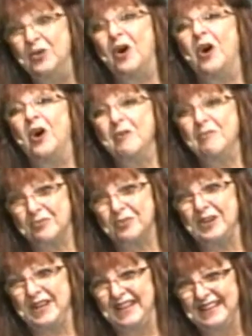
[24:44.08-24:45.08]
are
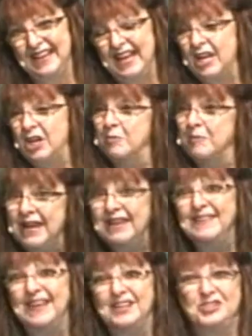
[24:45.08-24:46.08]
free and you're
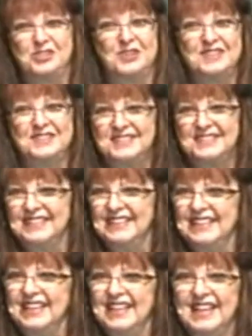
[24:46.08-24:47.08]
making that choice
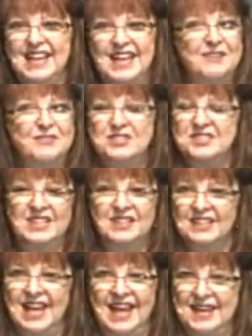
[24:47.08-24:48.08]
every single
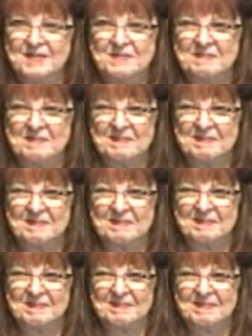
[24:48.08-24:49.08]
day.
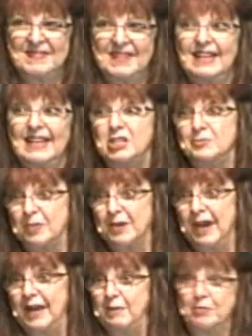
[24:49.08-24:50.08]
Let's
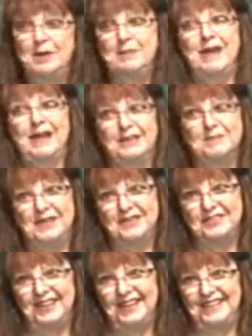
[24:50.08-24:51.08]
pray. Bring back the music.